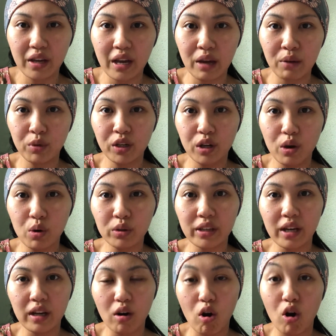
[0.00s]
And we know
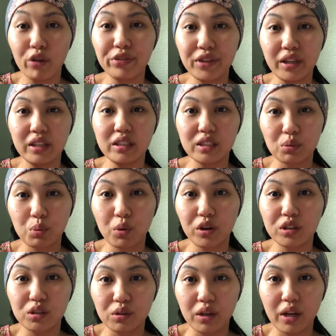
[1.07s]
that all things
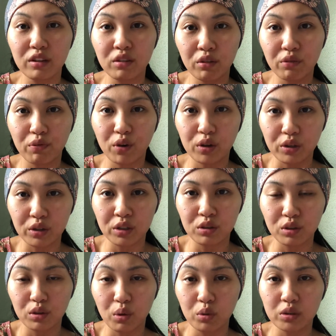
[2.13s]
work together for good
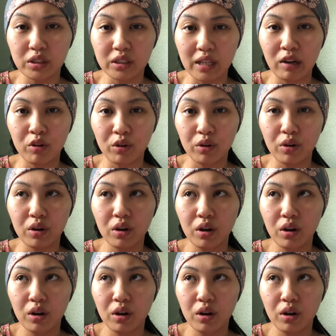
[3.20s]
to those that are